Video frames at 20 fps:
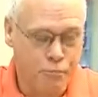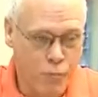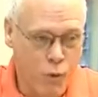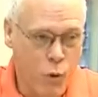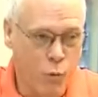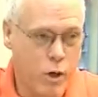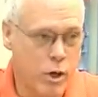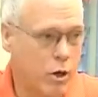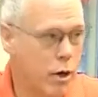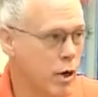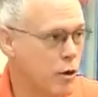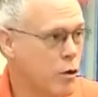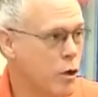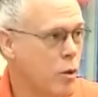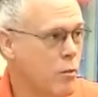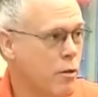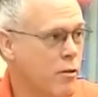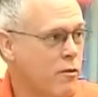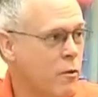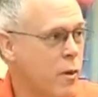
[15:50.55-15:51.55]
we're a
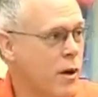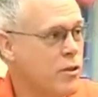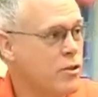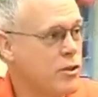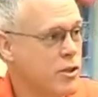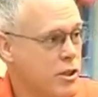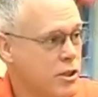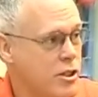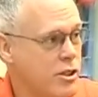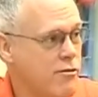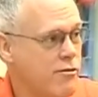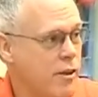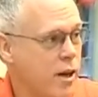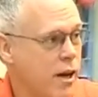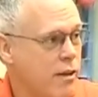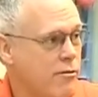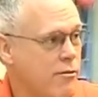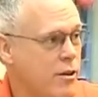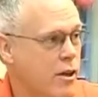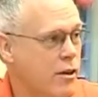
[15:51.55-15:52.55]
group of about
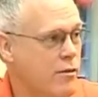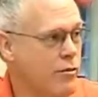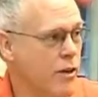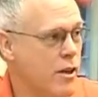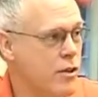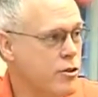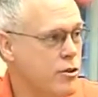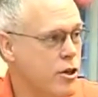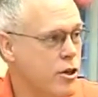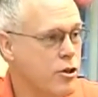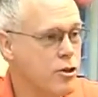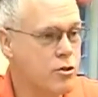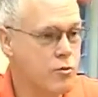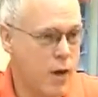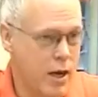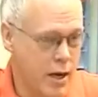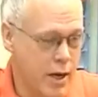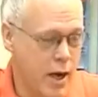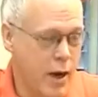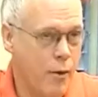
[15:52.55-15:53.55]
65 uh, volunteers
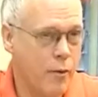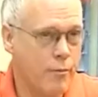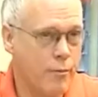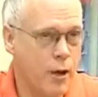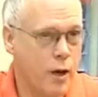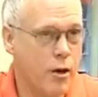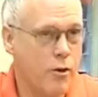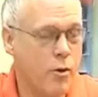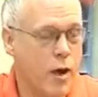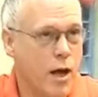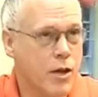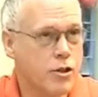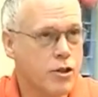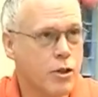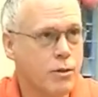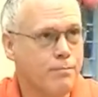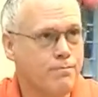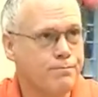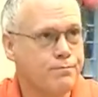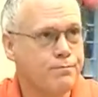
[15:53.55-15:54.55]
right now on our
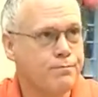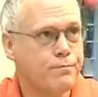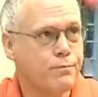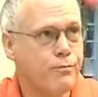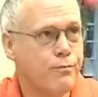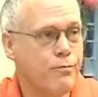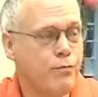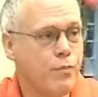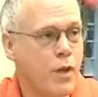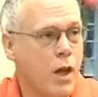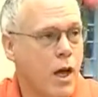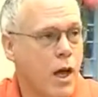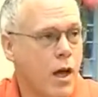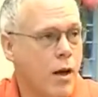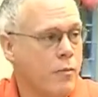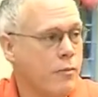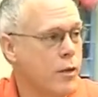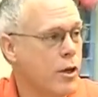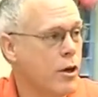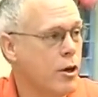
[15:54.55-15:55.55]
roster
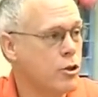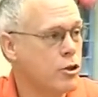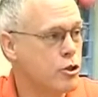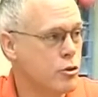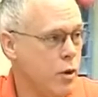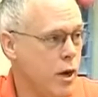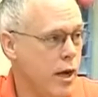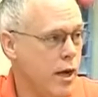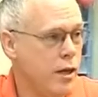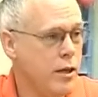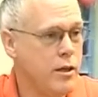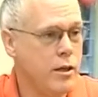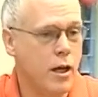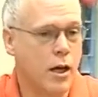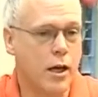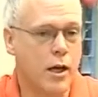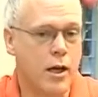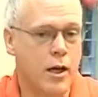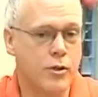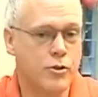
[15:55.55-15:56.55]
um, that are trained
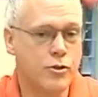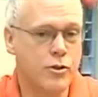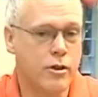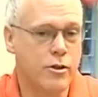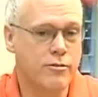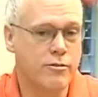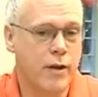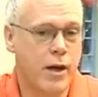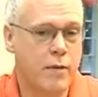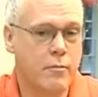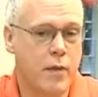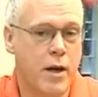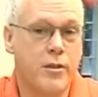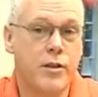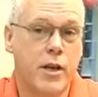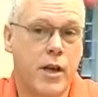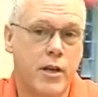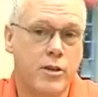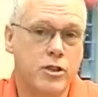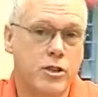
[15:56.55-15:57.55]
uh, and certified by the
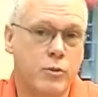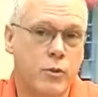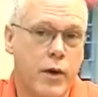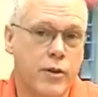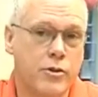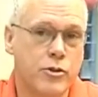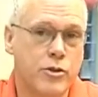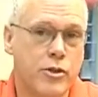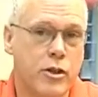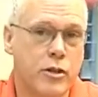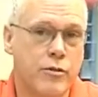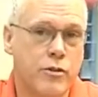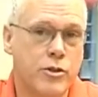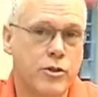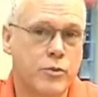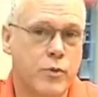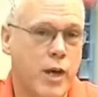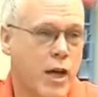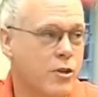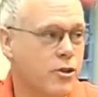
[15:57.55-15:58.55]
National Weather
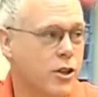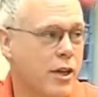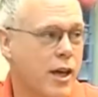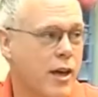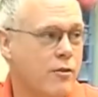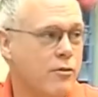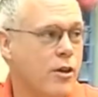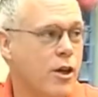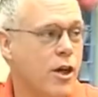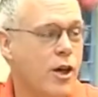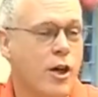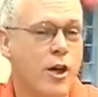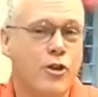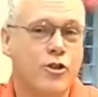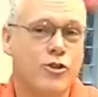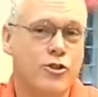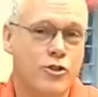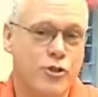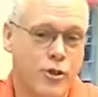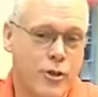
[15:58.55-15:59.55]
Service. We actually have
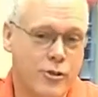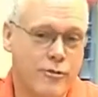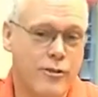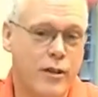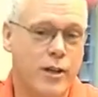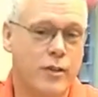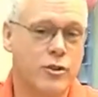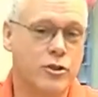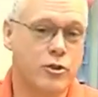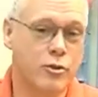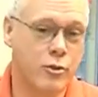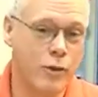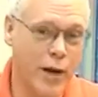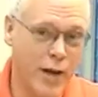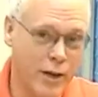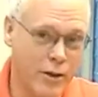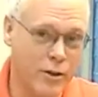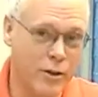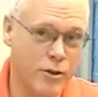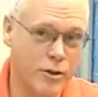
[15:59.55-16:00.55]
certified
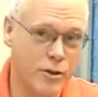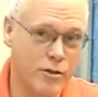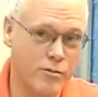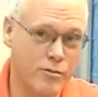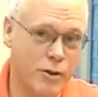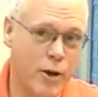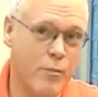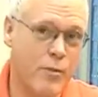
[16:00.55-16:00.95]
trainers from